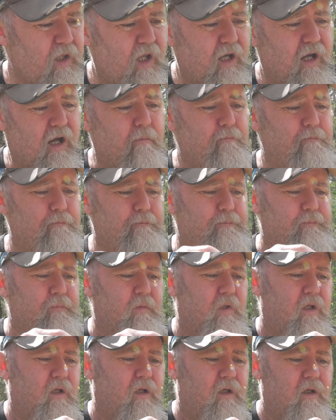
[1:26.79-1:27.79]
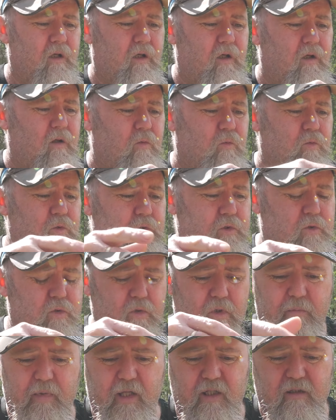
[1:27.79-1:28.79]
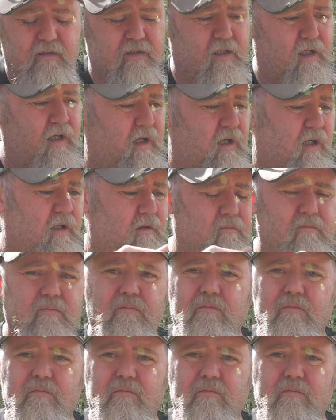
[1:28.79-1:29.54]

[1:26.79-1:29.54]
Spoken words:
We'll just talk about